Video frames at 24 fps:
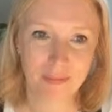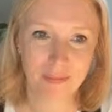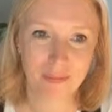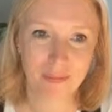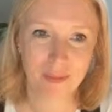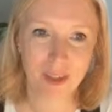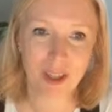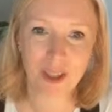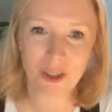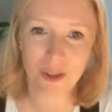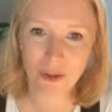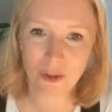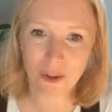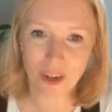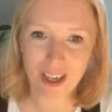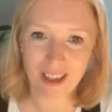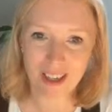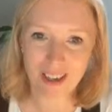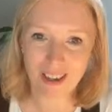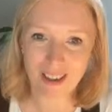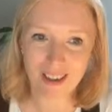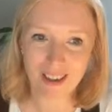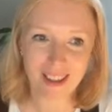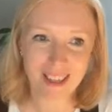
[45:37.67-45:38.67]
That's
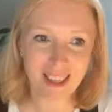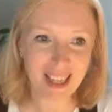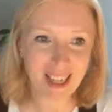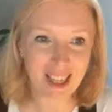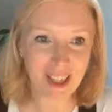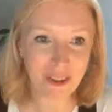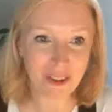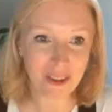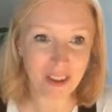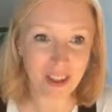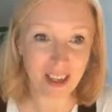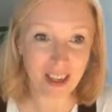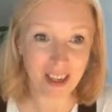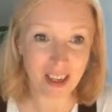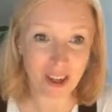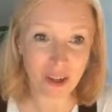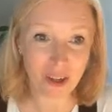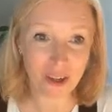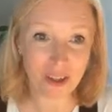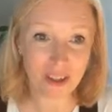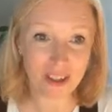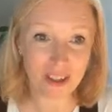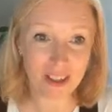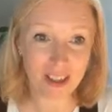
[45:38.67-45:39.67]
great. And I think on that
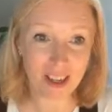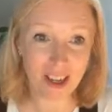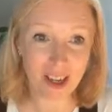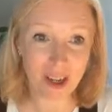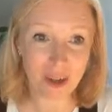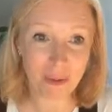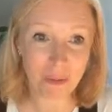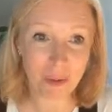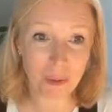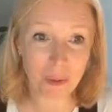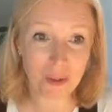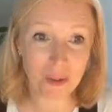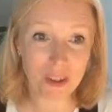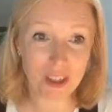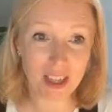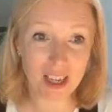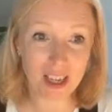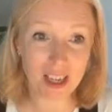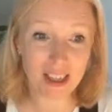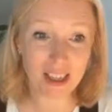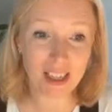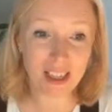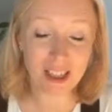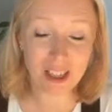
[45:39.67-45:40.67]
note, we will
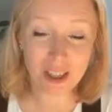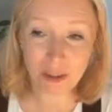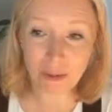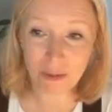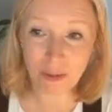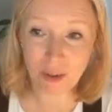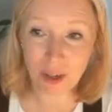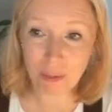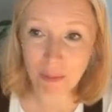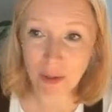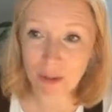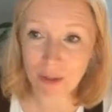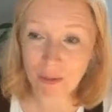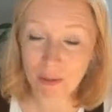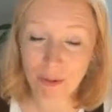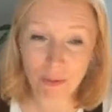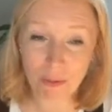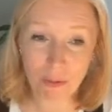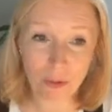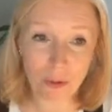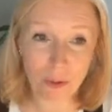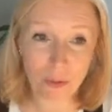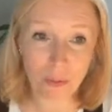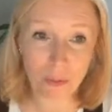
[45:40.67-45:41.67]
say thank you very much for
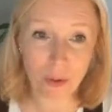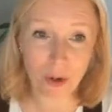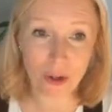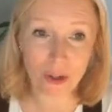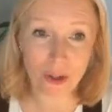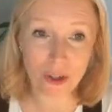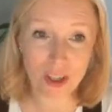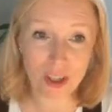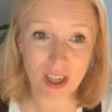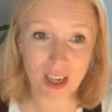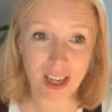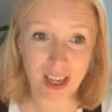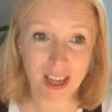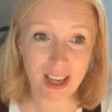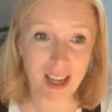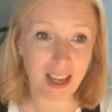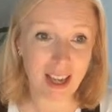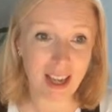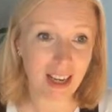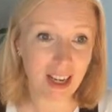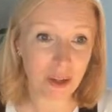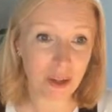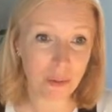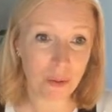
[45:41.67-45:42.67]
everyone who watched
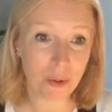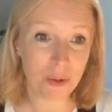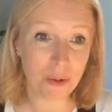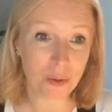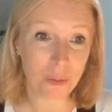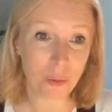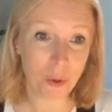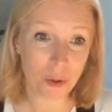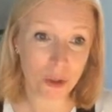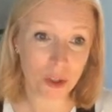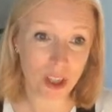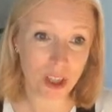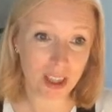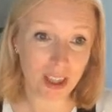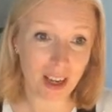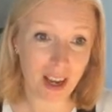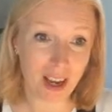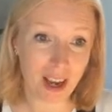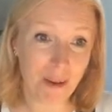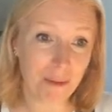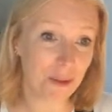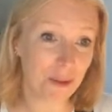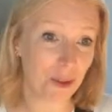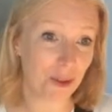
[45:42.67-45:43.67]
and anyone who's watching
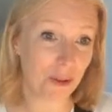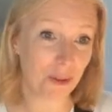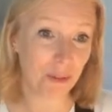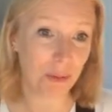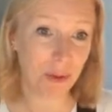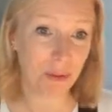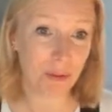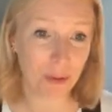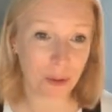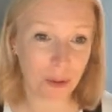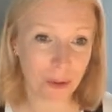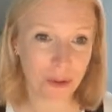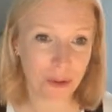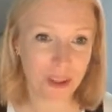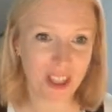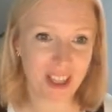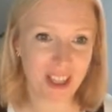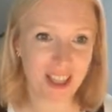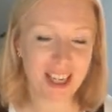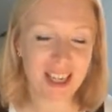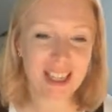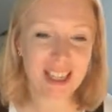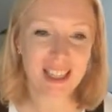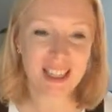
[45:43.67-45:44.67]
after we've recorded
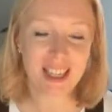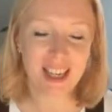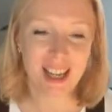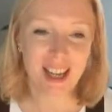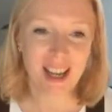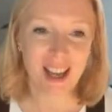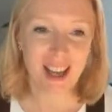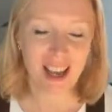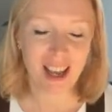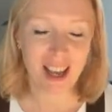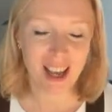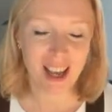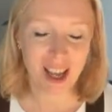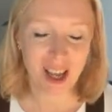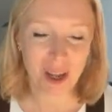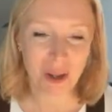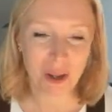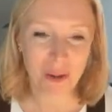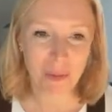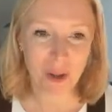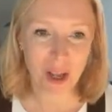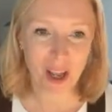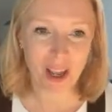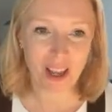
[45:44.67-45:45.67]
this.
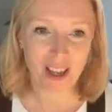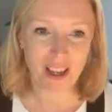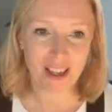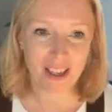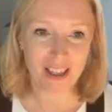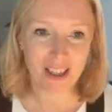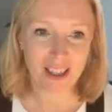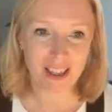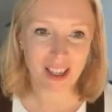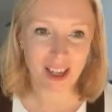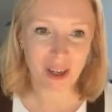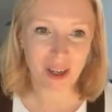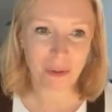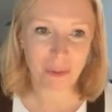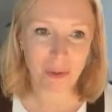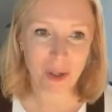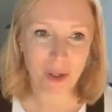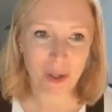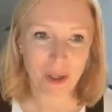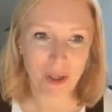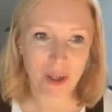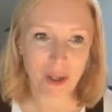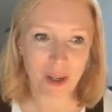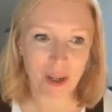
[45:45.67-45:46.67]

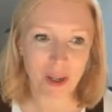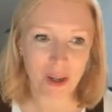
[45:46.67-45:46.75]
We